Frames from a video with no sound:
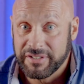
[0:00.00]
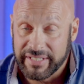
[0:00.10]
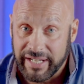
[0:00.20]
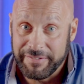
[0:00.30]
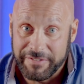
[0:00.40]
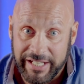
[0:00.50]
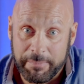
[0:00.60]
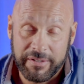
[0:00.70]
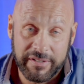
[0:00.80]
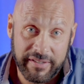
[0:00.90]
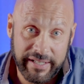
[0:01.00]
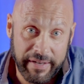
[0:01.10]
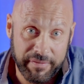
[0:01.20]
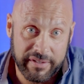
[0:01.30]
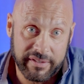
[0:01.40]
to dive deep into the
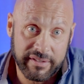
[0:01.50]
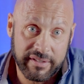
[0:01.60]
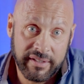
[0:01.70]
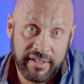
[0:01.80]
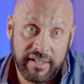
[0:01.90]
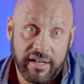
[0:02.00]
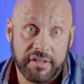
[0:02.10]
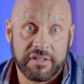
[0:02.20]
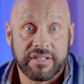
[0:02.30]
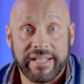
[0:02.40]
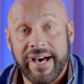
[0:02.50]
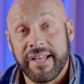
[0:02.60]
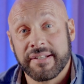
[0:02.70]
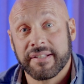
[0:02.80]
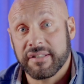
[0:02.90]
evidence,
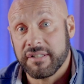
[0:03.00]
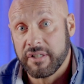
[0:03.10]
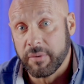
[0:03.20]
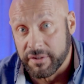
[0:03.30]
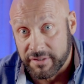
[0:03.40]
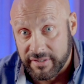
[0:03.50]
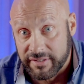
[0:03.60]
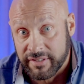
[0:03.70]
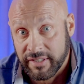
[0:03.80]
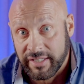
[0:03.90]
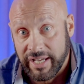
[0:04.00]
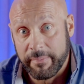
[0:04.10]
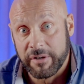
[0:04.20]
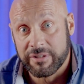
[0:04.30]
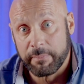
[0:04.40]
understand the nuances,
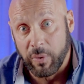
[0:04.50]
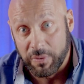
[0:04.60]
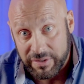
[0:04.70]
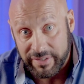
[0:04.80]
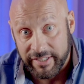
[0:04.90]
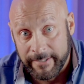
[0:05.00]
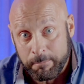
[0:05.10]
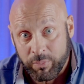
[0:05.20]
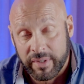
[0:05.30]
and most importantly,